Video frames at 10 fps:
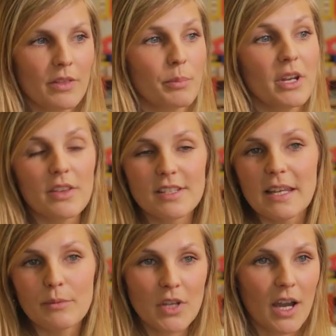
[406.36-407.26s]
But at the
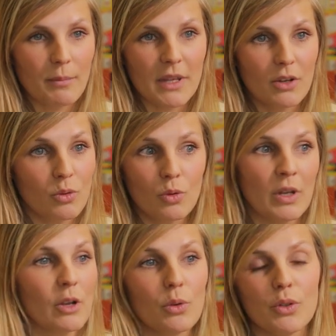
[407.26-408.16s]
same time,
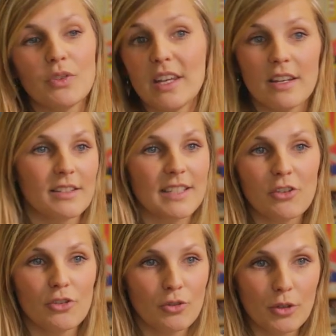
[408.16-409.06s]
he'll also take an
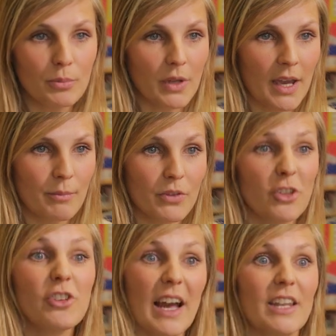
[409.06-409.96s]
extension group
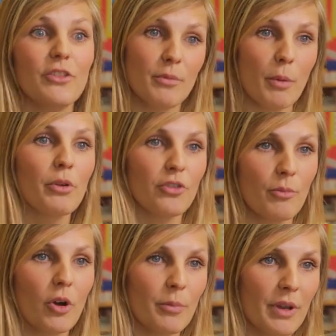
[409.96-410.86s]
to challenge them and push
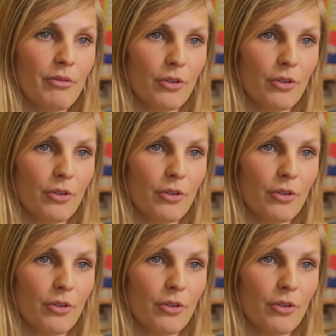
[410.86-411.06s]
them on a bit